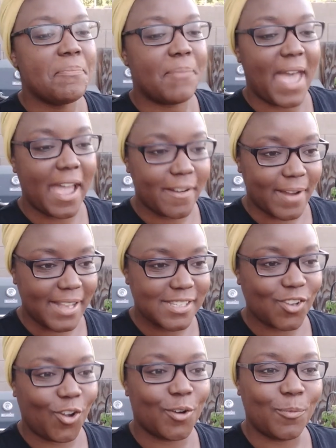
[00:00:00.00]
Pack
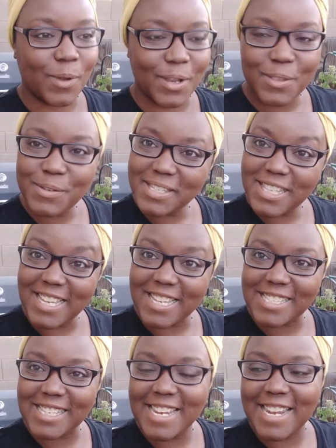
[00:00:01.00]
rats are one of those
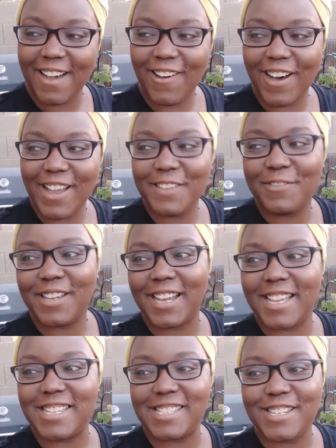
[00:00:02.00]
things. Now, if you
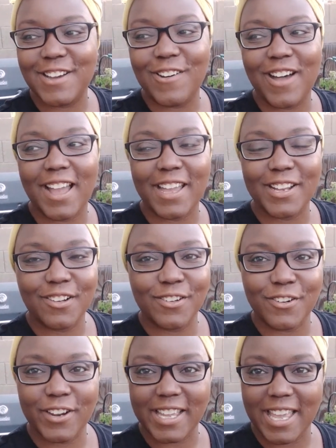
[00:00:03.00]
guys know, I grow
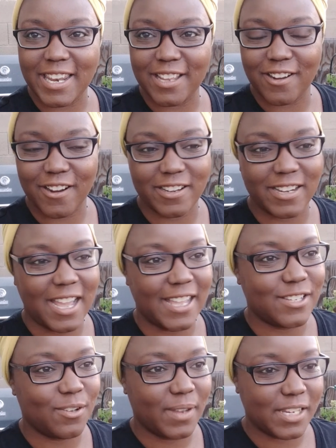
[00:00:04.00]
an organic garden. I
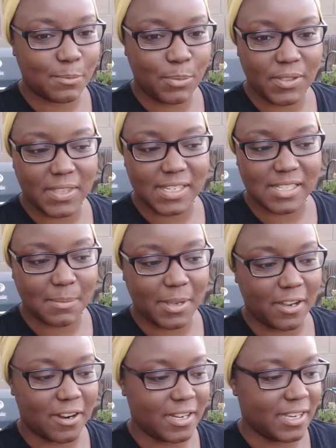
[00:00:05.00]
don't like to put things in my
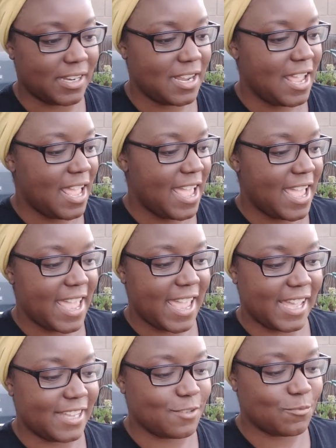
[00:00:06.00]
garden
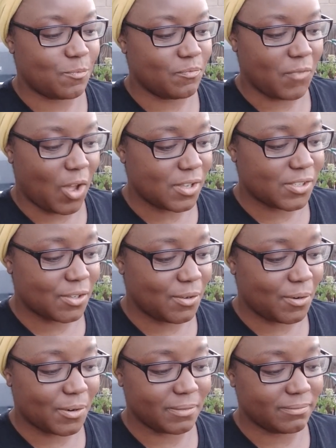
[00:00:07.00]
and also
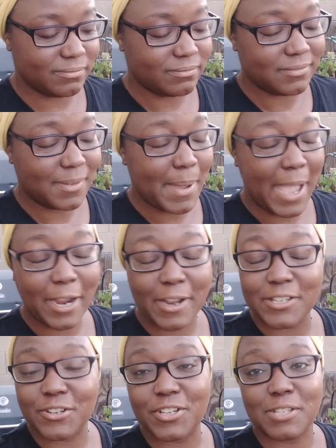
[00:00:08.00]
or pack
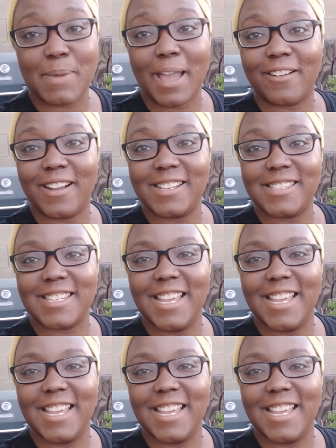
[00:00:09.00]
rats are just pack rats.